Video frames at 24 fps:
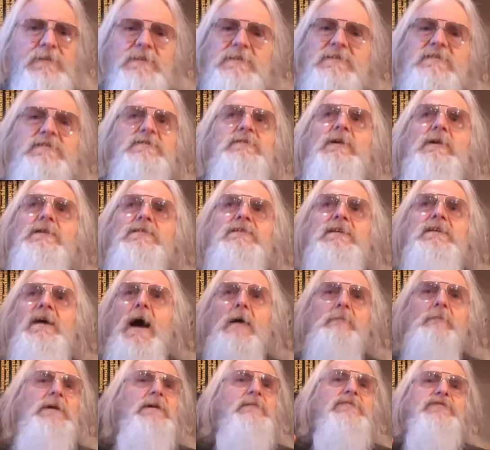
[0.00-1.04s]
it's not
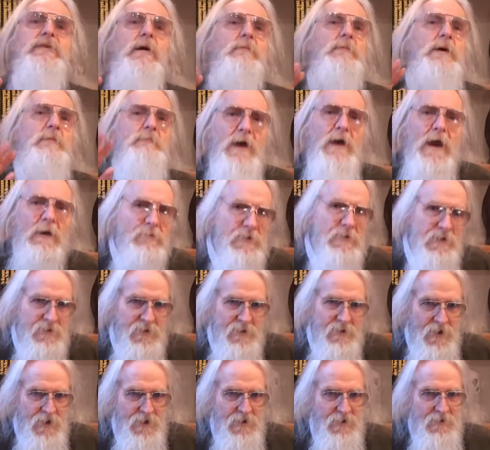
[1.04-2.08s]
coming from
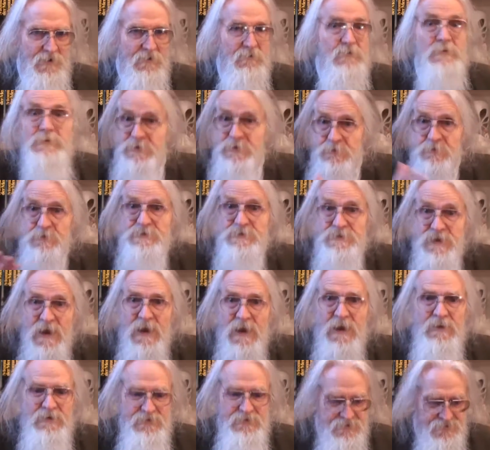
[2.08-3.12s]
America,
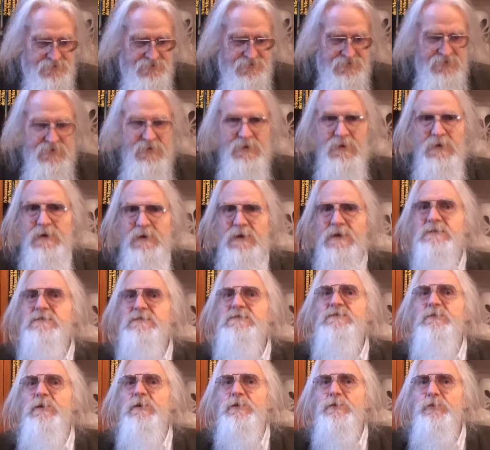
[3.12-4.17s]
USA,
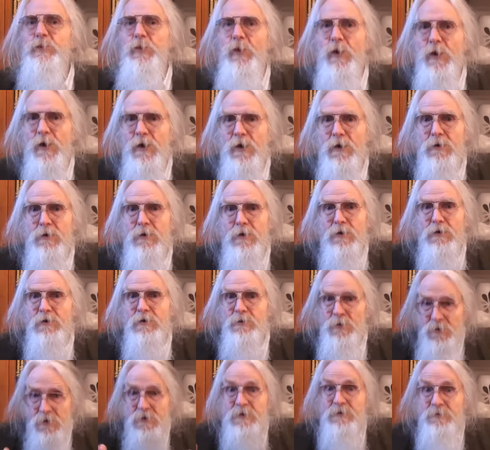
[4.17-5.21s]
it's not
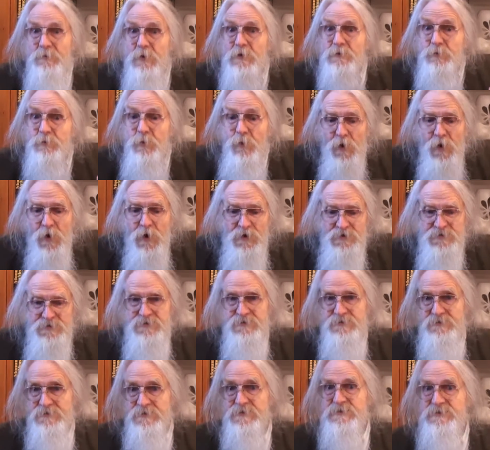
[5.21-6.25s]
worse
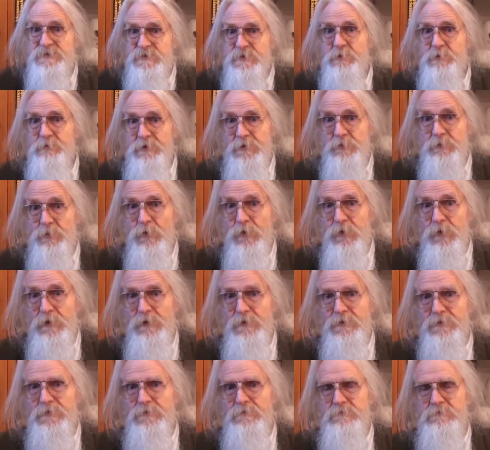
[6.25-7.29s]
in this stupid
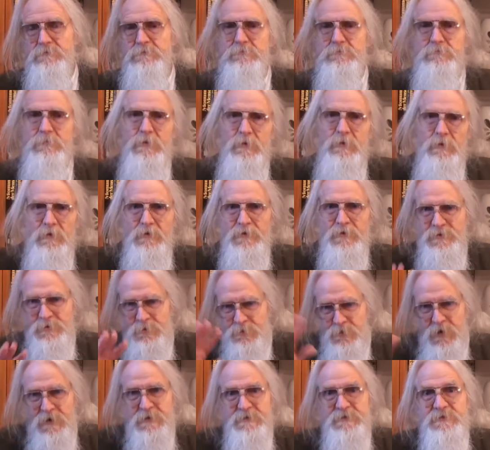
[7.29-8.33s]
world.
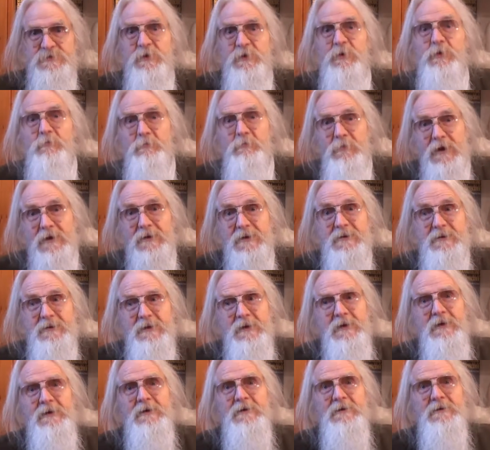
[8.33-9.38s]
Also, I have so many
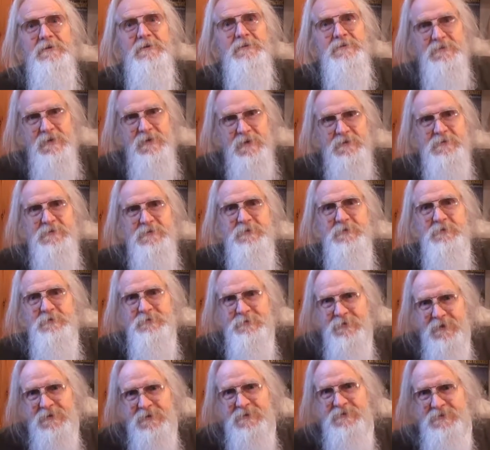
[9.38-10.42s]
things to
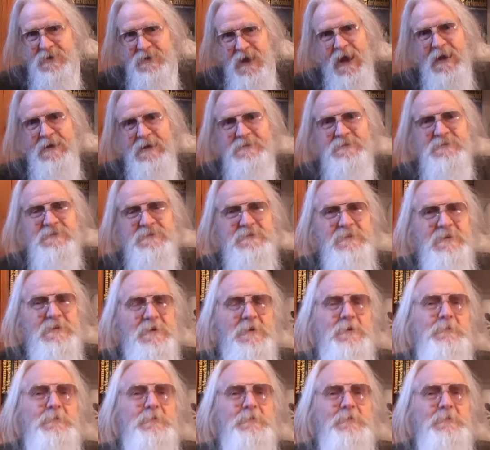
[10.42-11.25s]
criticize